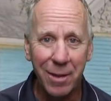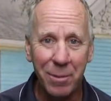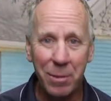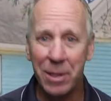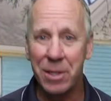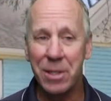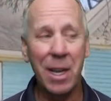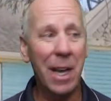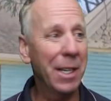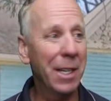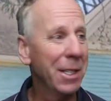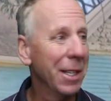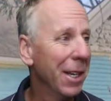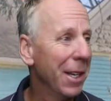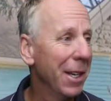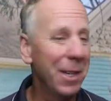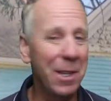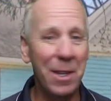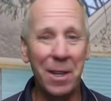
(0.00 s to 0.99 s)
Besides,
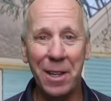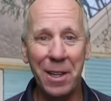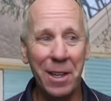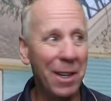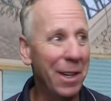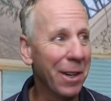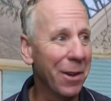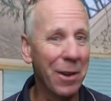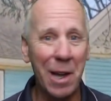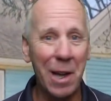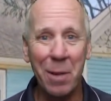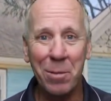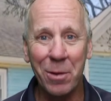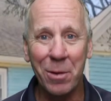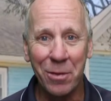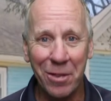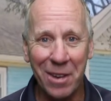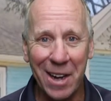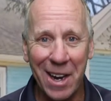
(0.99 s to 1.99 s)
you, you know, a
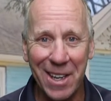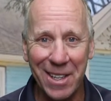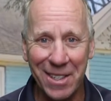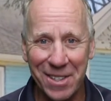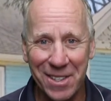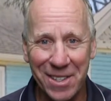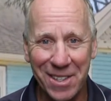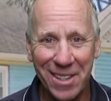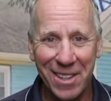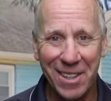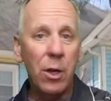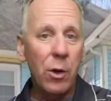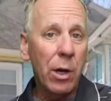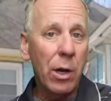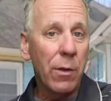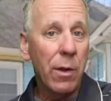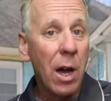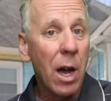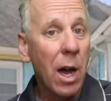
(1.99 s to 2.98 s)
couple friends.
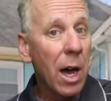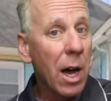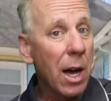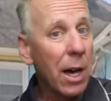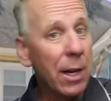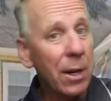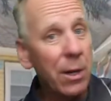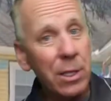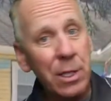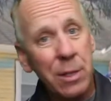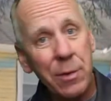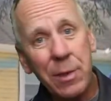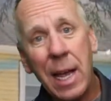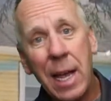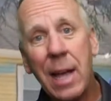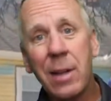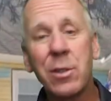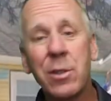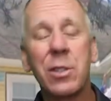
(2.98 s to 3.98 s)
You have hundreds of
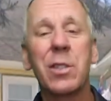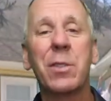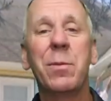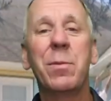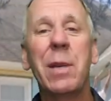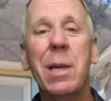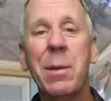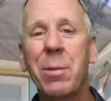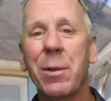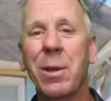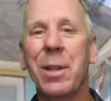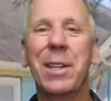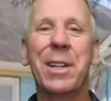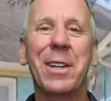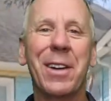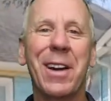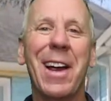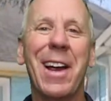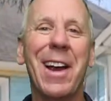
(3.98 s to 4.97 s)
thousands of people
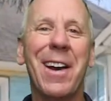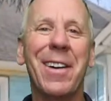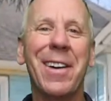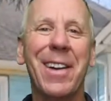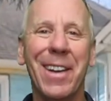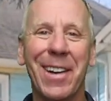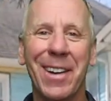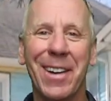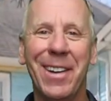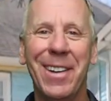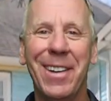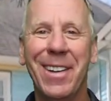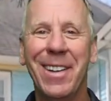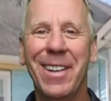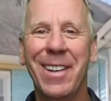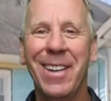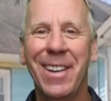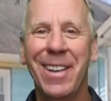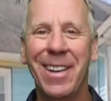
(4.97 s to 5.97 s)
in your area.
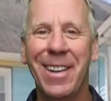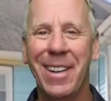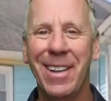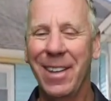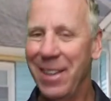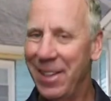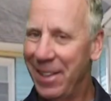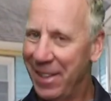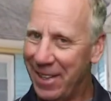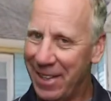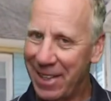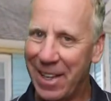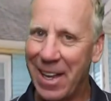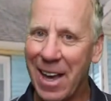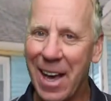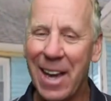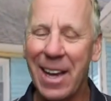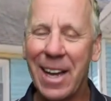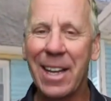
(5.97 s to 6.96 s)

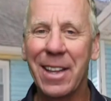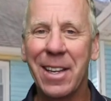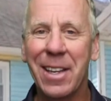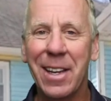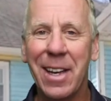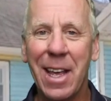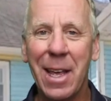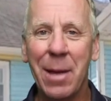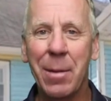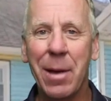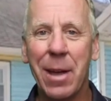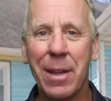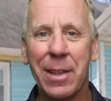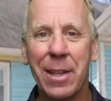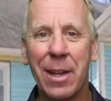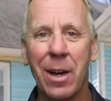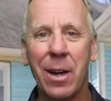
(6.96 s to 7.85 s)
Got to get the name out